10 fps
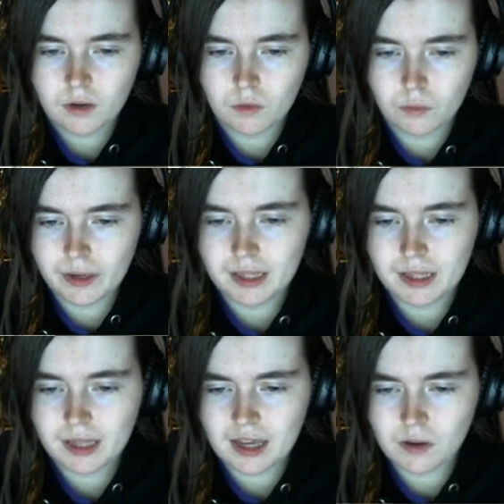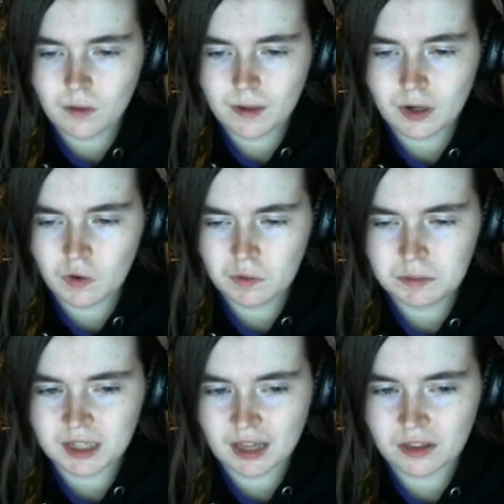really like going home
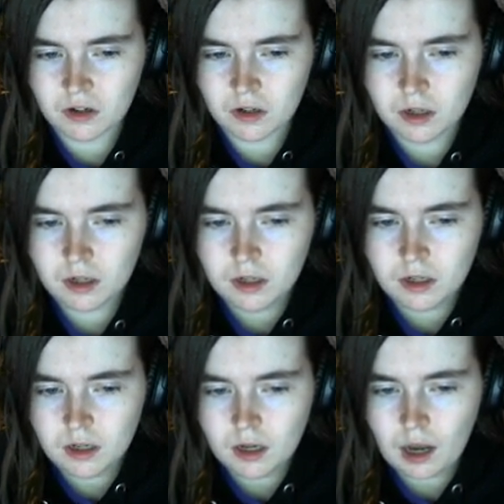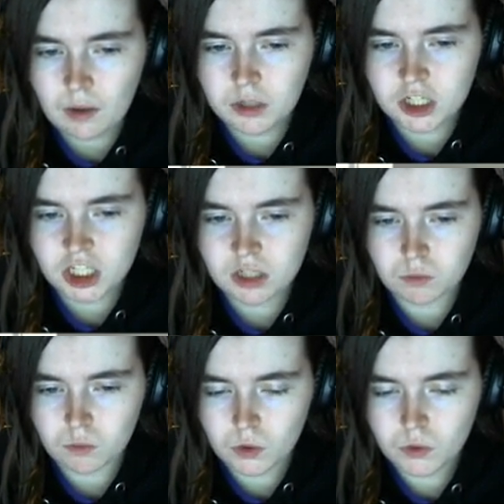together. I wouldn't just
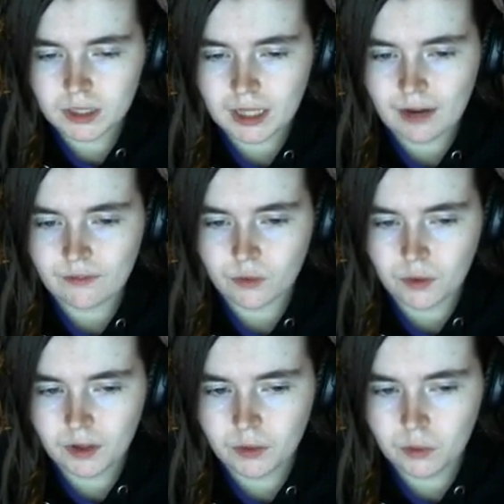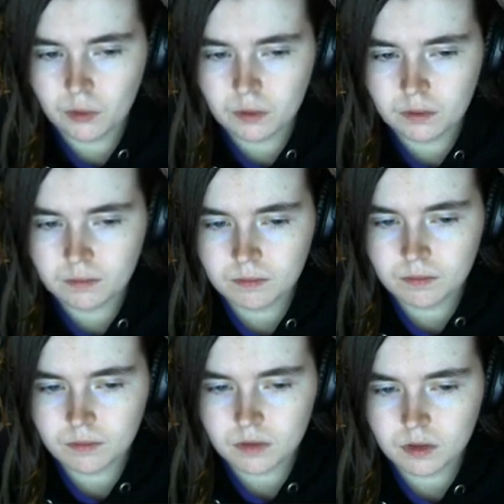ruin that for you.
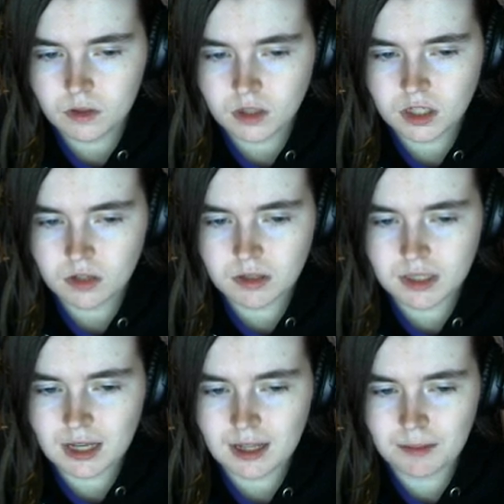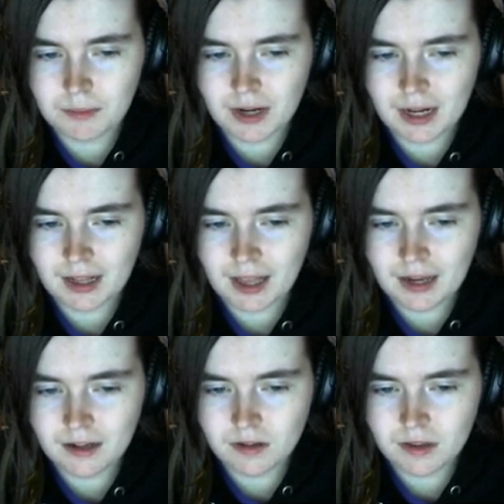You're so silly, Brianna. Like,
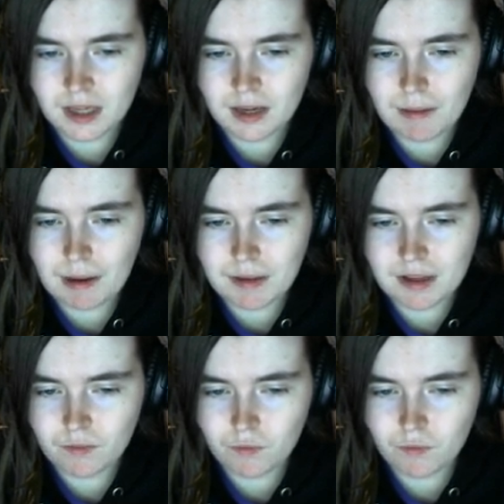you think about me